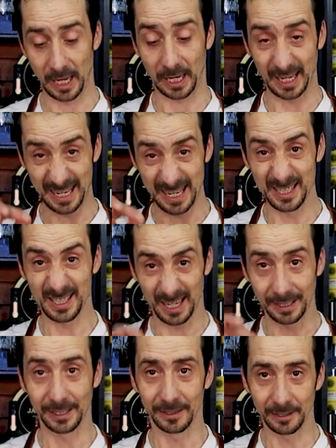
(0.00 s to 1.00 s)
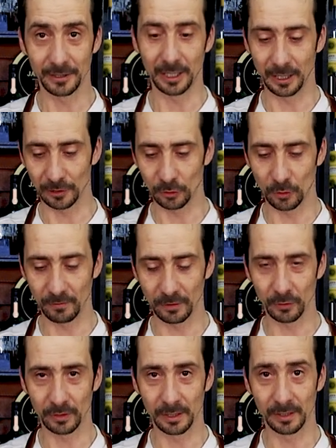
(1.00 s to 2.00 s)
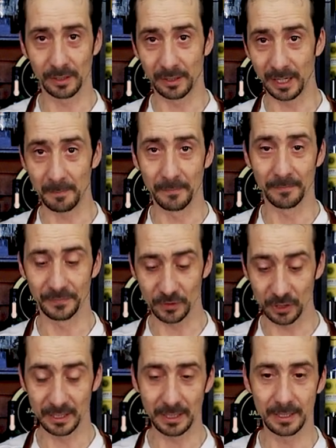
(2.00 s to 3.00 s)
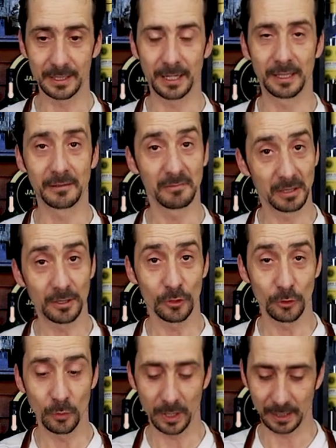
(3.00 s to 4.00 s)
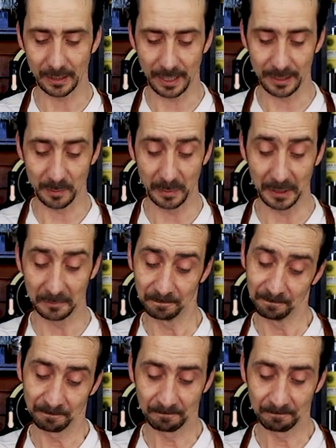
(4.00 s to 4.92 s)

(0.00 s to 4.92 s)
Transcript: like inside in the drink, not even on the rim, just inside. It could work nice, but